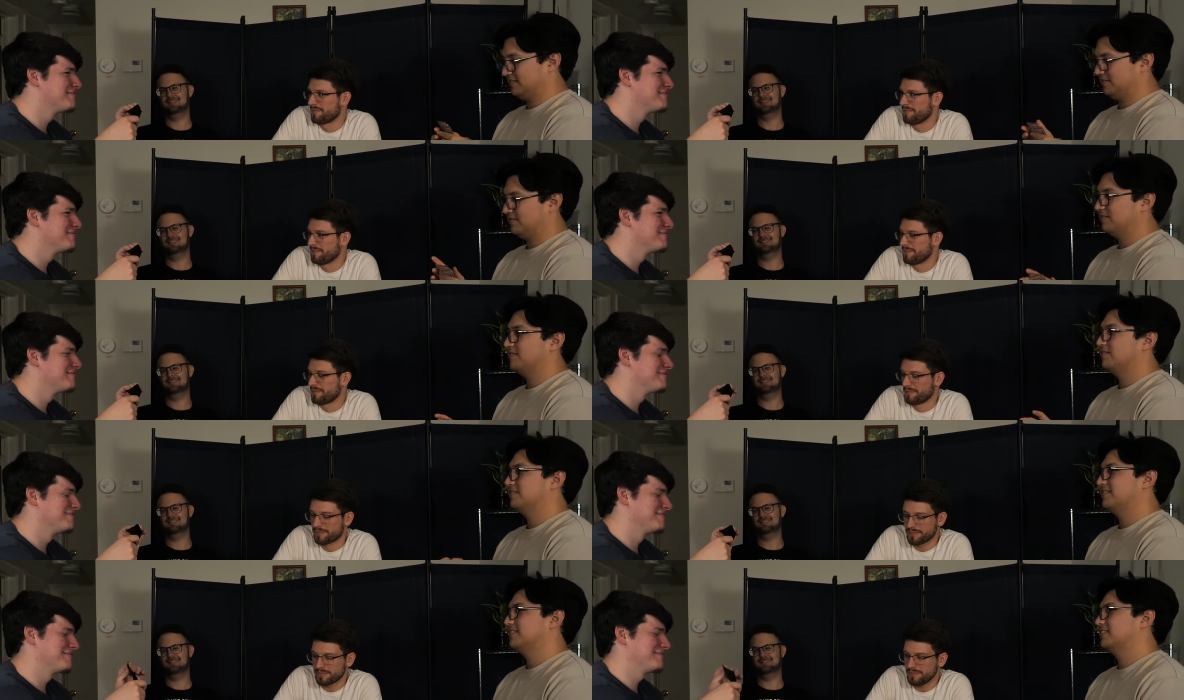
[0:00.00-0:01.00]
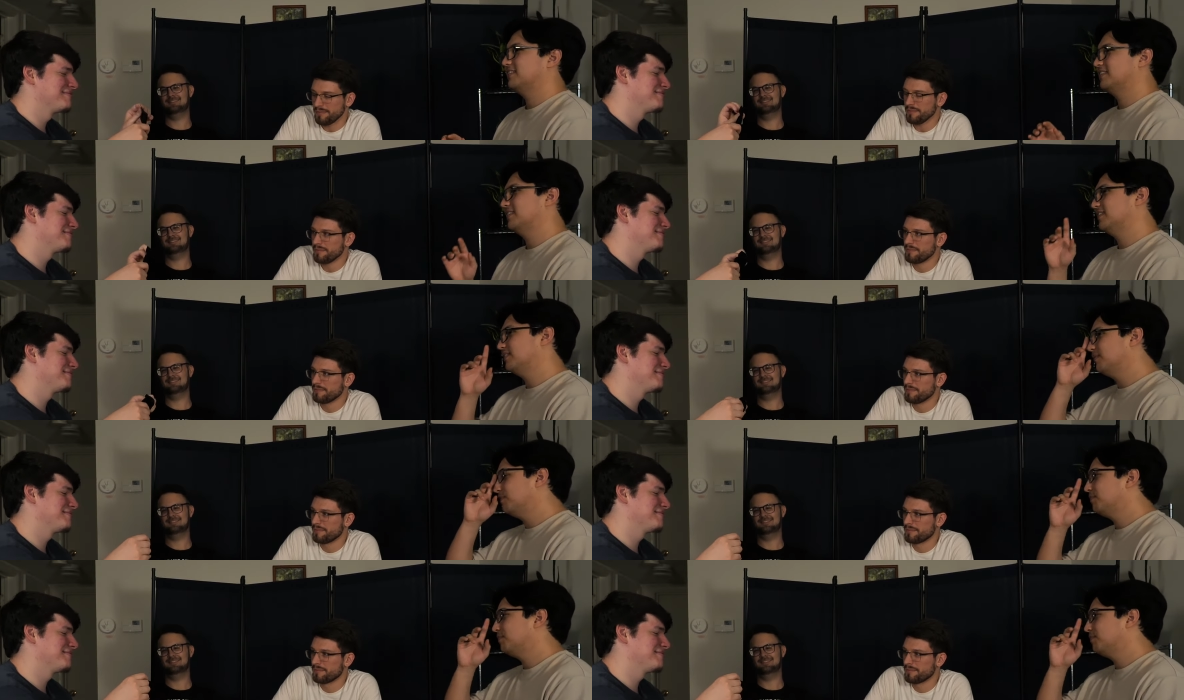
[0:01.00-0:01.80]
[no speech]